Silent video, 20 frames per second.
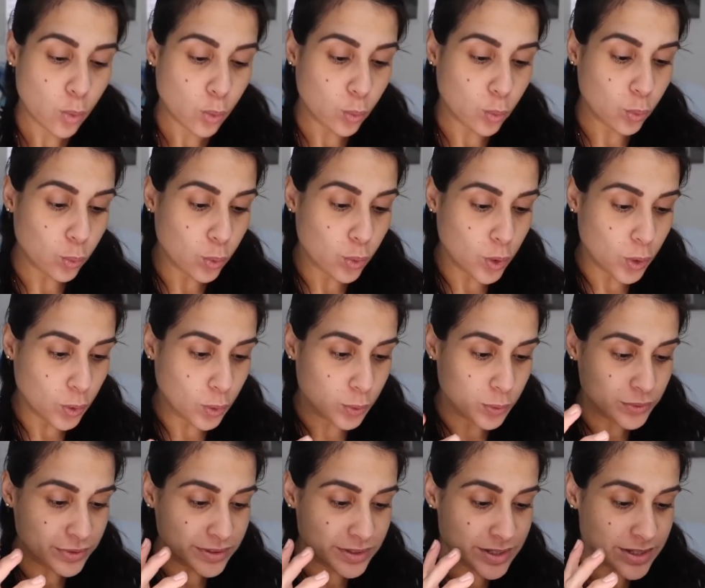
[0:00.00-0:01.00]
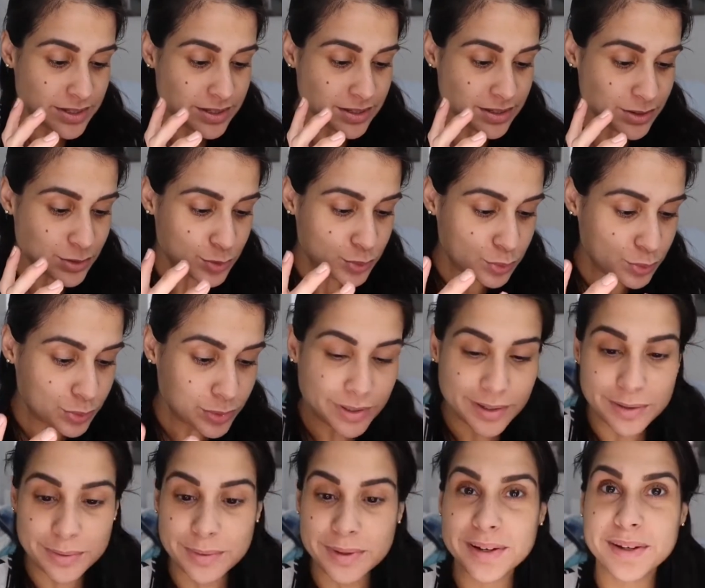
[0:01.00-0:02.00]
Whoa, this is
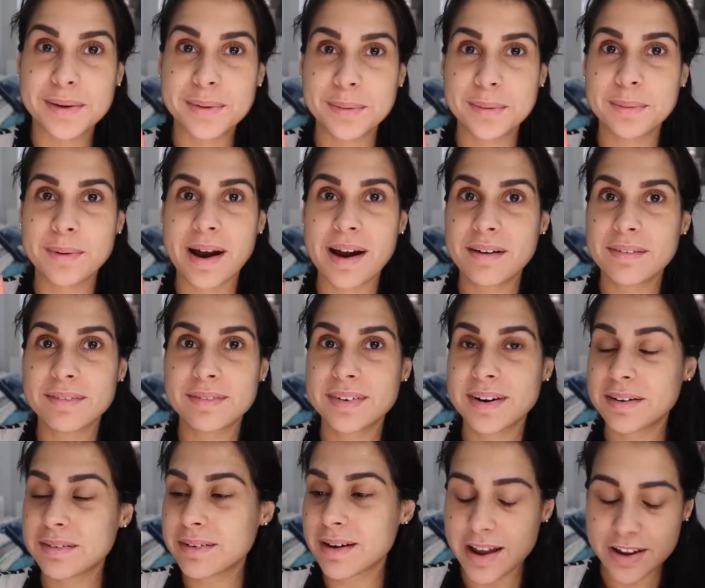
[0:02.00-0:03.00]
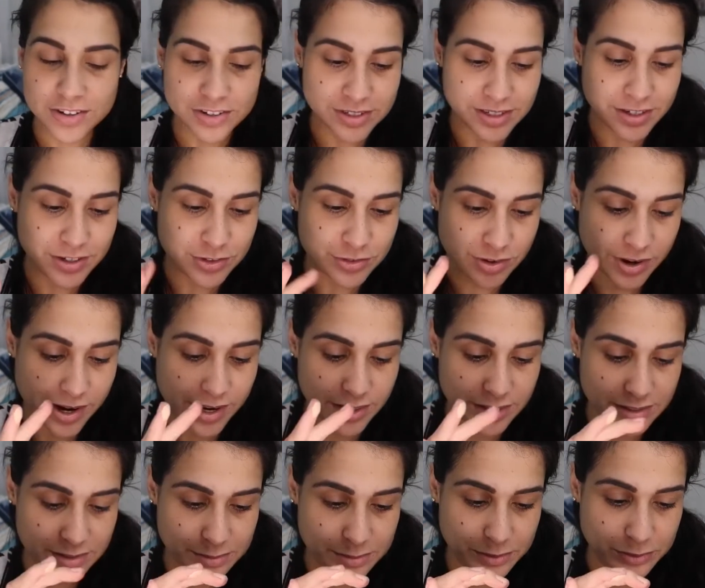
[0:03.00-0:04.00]
really, really cool. I've never actually tried
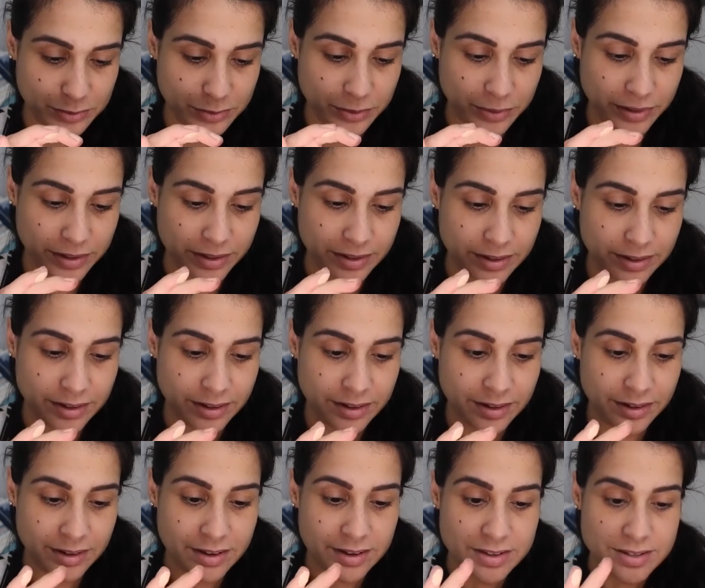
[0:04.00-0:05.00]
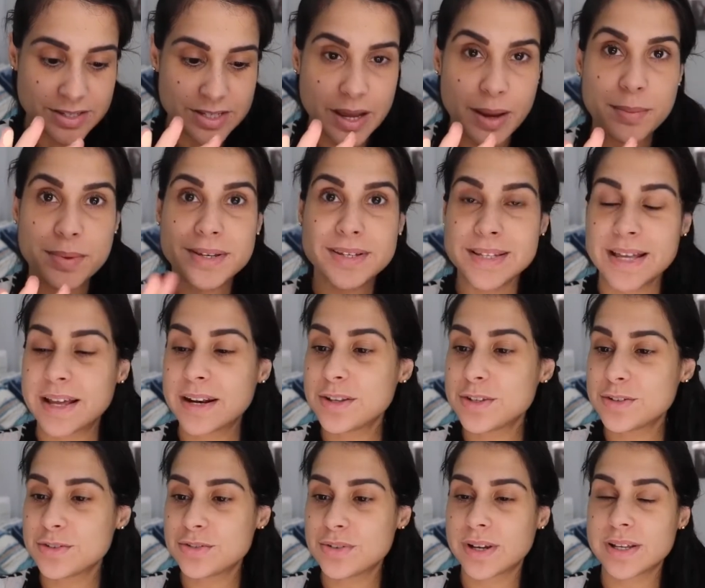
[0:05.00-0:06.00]
this before. So I'm excited
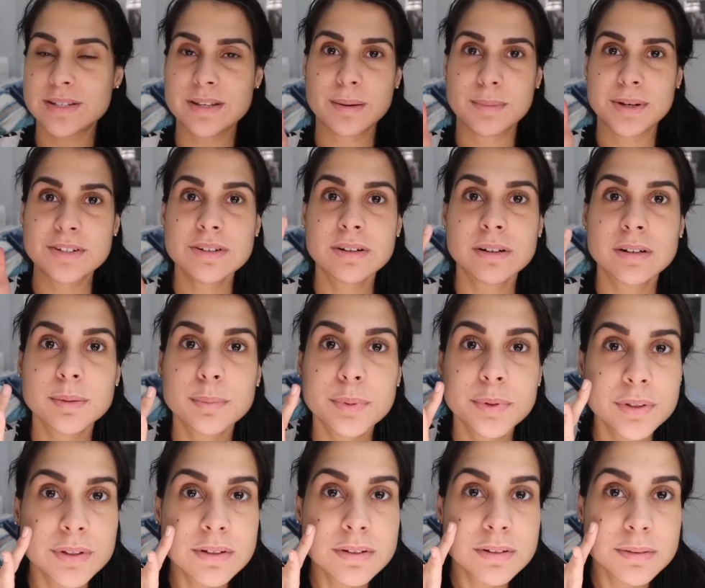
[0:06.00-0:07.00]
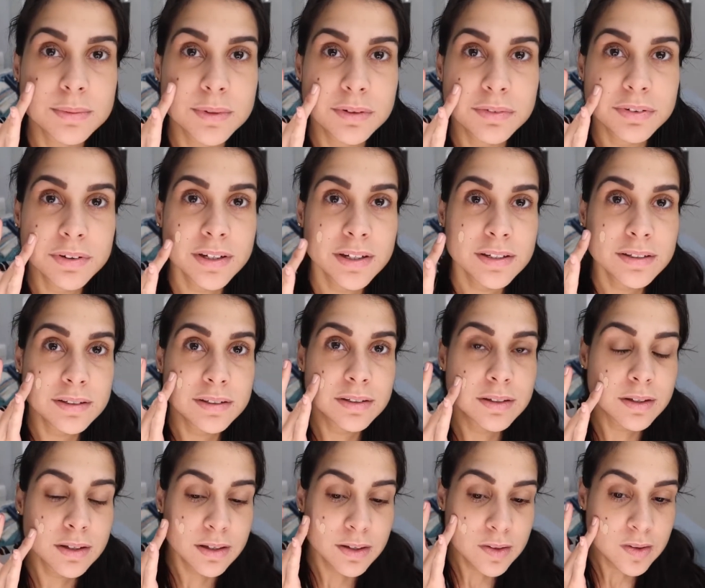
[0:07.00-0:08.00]
to try it. I'm actually gonna put this in my face.
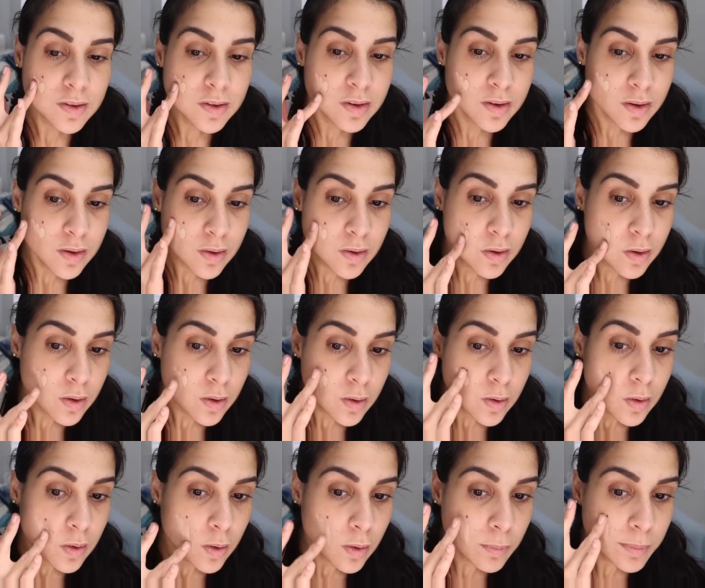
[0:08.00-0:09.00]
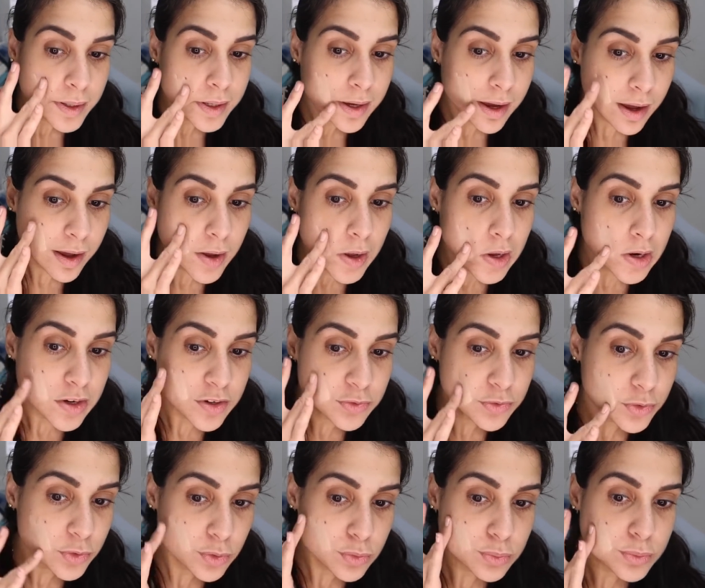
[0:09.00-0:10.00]
Oh my god, and it
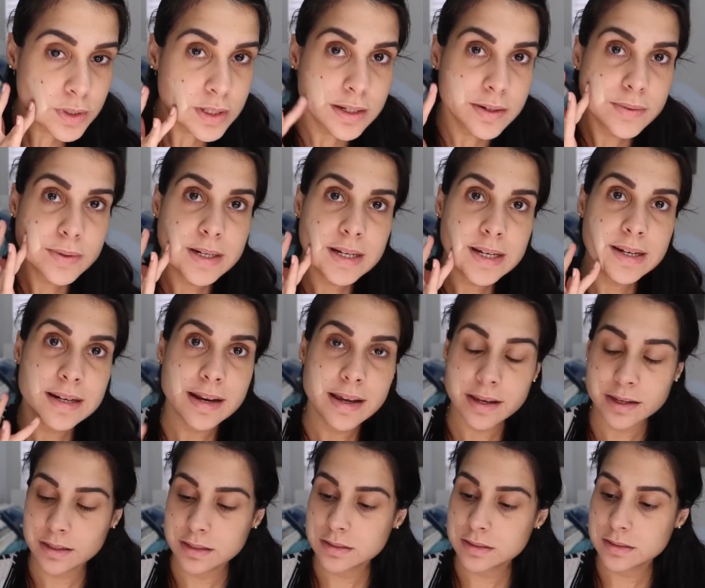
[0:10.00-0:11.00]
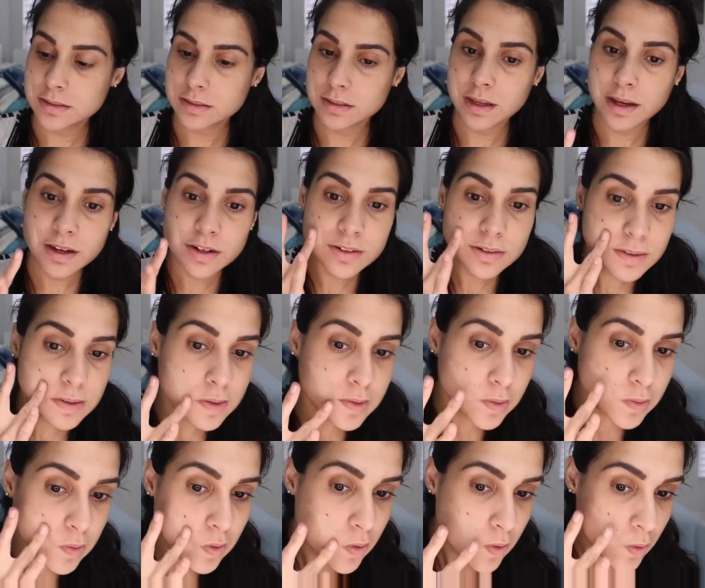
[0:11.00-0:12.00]
feels really, really nice actually.